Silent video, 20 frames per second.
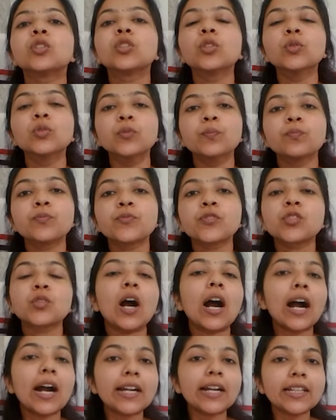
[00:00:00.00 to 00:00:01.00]
do.
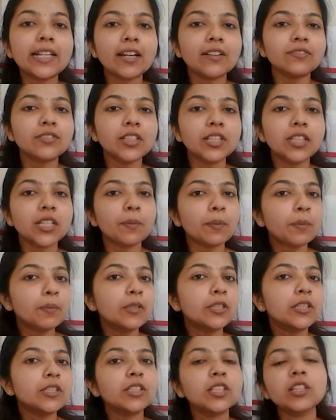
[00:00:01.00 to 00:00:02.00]
So I have the
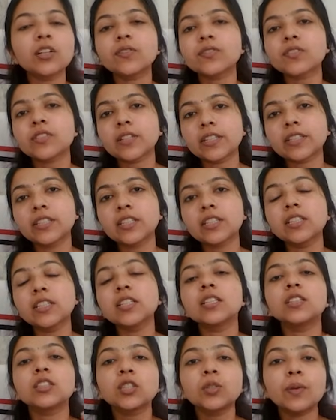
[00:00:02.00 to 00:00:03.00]
capability of
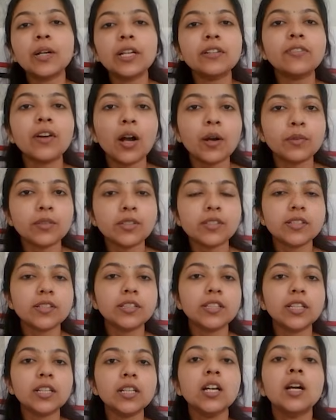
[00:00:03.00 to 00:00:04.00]
studying 12 hours
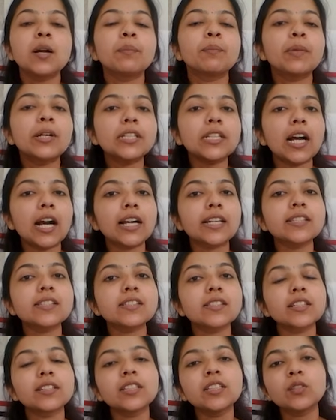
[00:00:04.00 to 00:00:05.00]
a day, but I
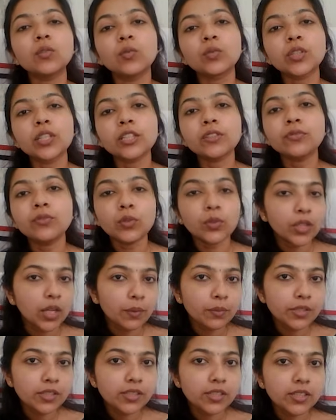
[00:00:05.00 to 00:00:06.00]
study only 4
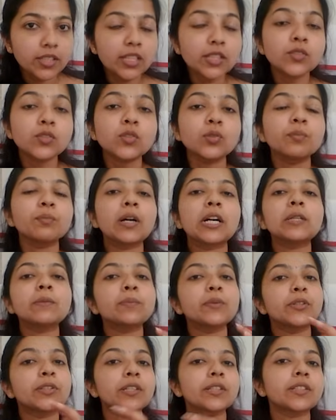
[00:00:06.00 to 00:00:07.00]
hours a day. So my
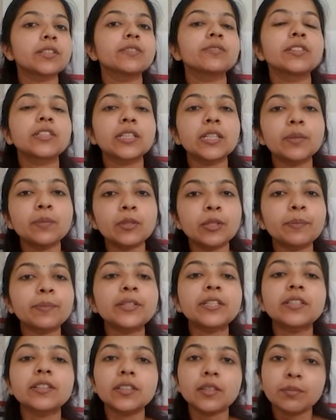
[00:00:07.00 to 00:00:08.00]
productivity will
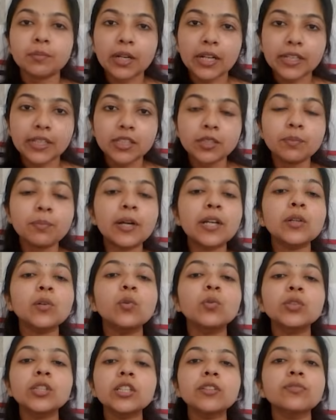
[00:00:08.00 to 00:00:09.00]
be determined by
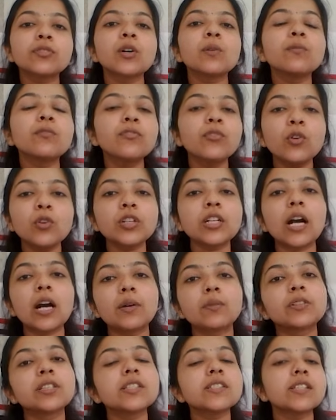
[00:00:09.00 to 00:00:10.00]
only from 4
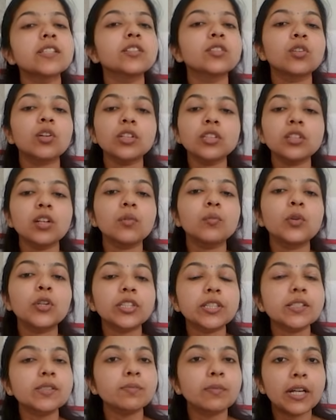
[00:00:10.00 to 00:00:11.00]
hours and not
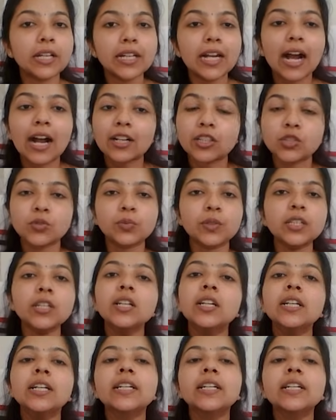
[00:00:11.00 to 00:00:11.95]
what is my actual